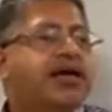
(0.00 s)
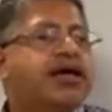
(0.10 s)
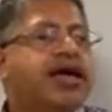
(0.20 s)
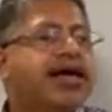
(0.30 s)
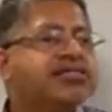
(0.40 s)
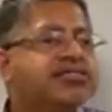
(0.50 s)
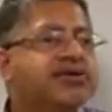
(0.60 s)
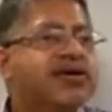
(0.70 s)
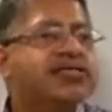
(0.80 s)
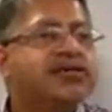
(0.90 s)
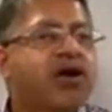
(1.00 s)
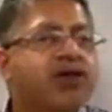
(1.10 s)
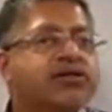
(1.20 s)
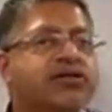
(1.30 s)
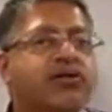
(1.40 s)
Esther is
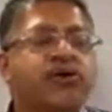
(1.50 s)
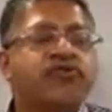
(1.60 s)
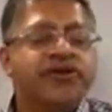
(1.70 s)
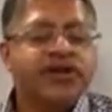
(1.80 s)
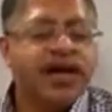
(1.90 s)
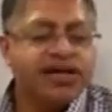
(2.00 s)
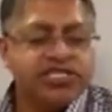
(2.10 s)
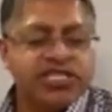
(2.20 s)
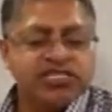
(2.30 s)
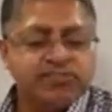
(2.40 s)
called an orphan not just